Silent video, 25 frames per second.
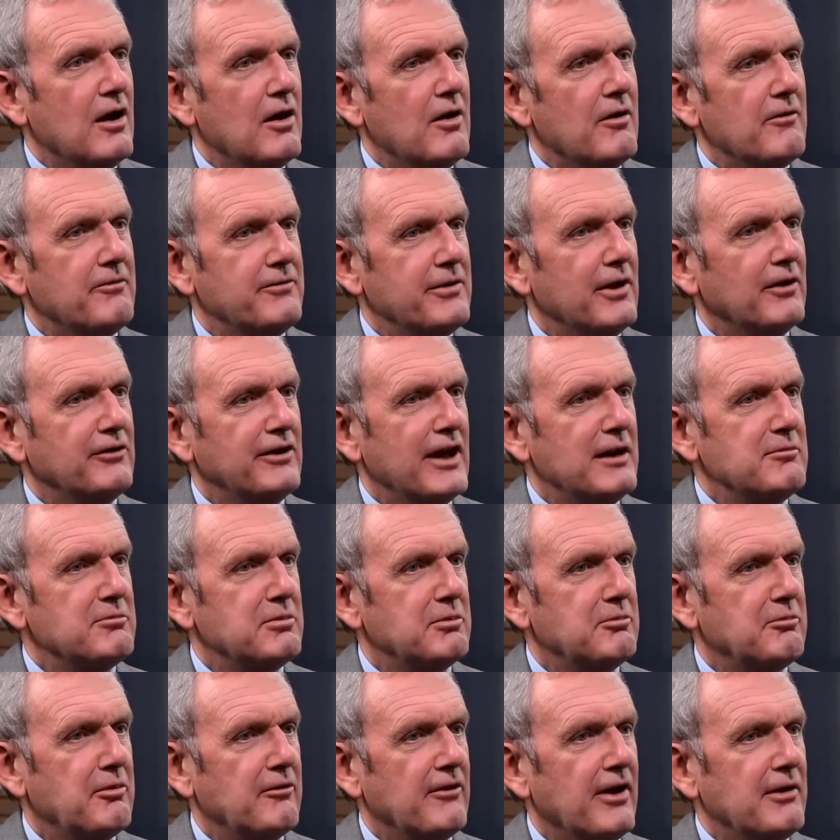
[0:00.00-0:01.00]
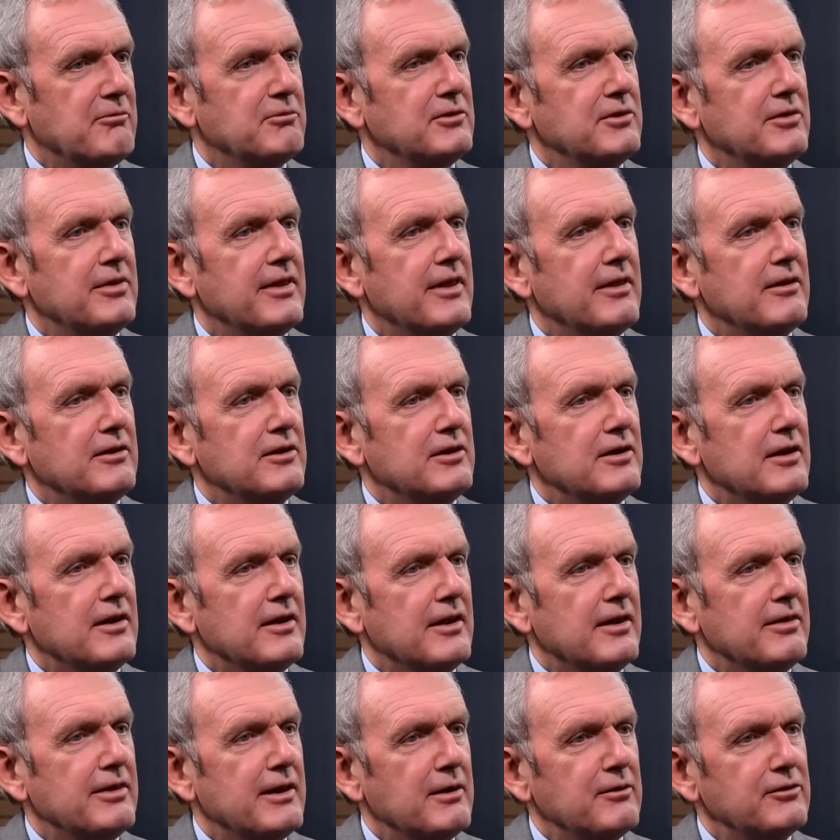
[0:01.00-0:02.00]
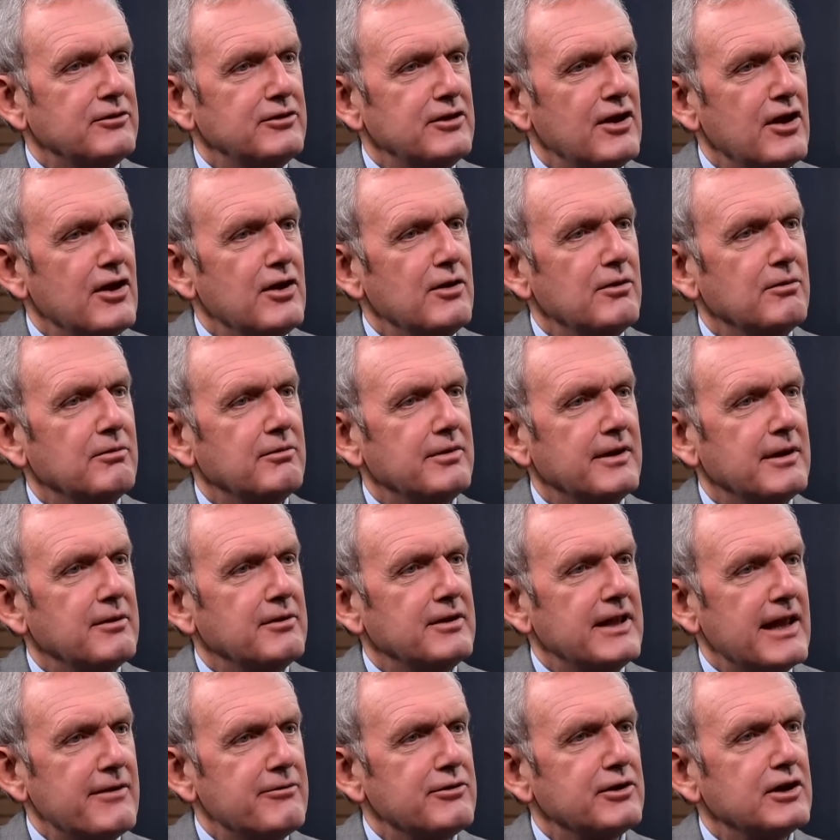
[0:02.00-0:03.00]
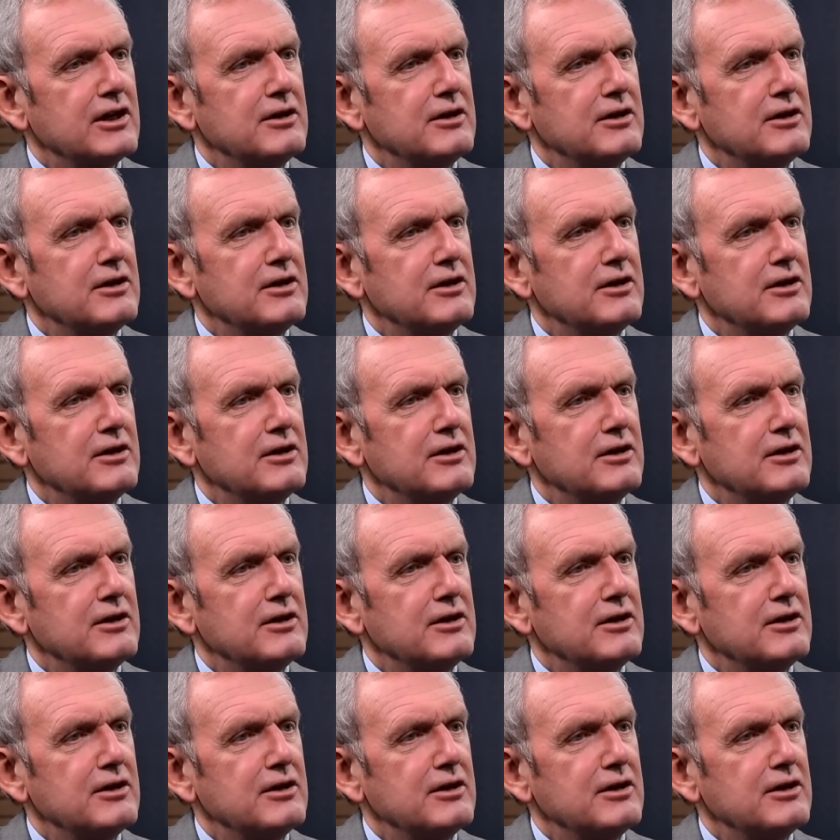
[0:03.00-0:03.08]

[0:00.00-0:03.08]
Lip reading: felt able to provide. There was never